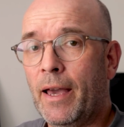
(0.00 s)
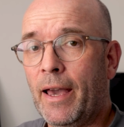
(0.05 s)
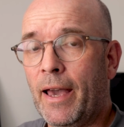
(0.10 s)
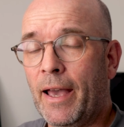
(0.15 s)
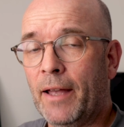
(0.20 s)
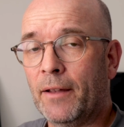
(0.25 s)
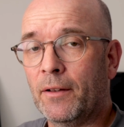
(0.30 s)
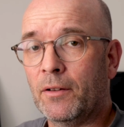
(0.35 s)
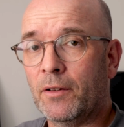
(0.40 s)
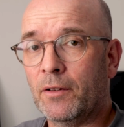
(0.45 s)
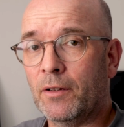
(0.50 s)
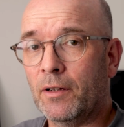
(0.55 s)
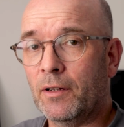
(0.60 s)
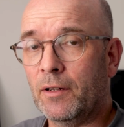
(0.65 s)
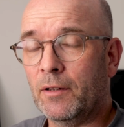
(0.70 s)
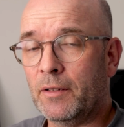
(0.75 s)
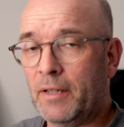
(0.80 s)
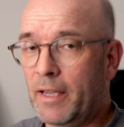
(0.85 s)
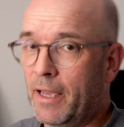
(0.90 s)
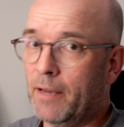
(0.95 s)
And
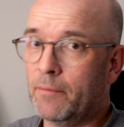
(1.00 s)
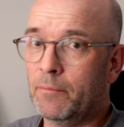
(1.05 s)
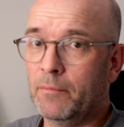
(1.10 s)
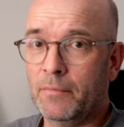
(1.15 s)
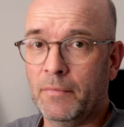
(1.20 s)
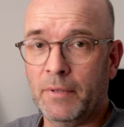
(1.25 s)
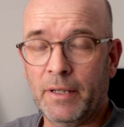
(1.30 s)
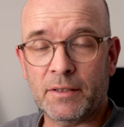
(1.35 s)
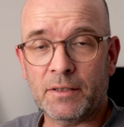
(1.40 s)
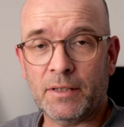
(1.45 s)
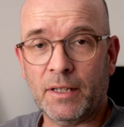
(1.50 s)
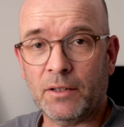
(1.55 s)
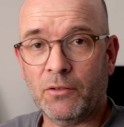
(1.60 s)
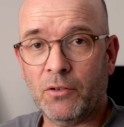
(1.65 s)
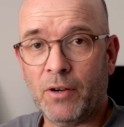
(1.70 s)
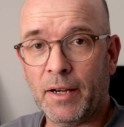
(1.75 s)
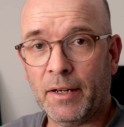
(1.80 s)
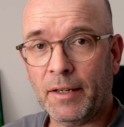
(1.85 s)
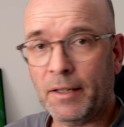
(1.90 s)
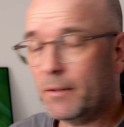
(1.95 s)
yeah, let's get
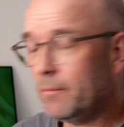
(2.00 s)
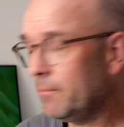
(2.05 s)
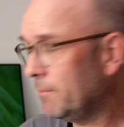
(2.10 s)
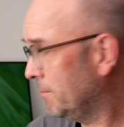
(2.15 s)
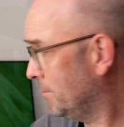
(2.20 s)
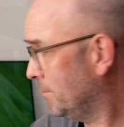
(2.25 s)
cracking.